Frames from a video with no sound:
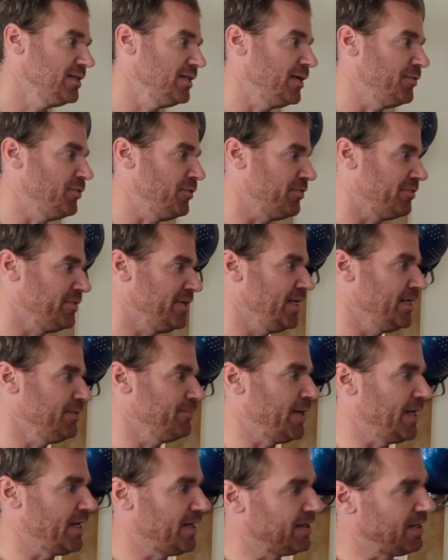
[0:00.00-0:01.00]
they will really
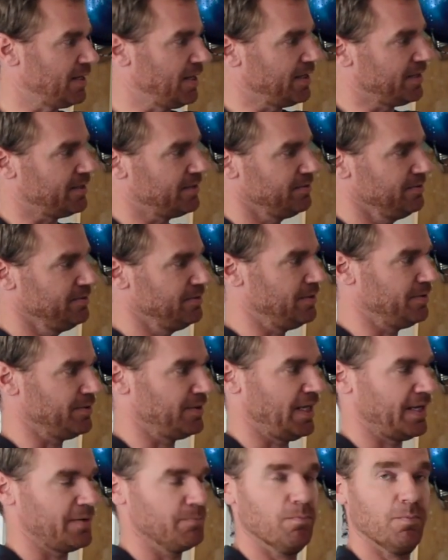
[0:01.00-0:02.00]
make it look
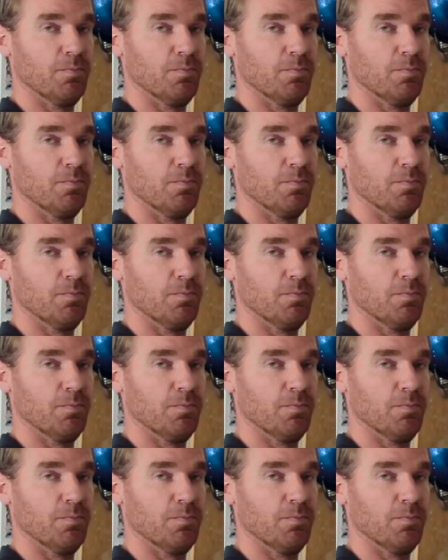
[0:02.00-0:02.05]
like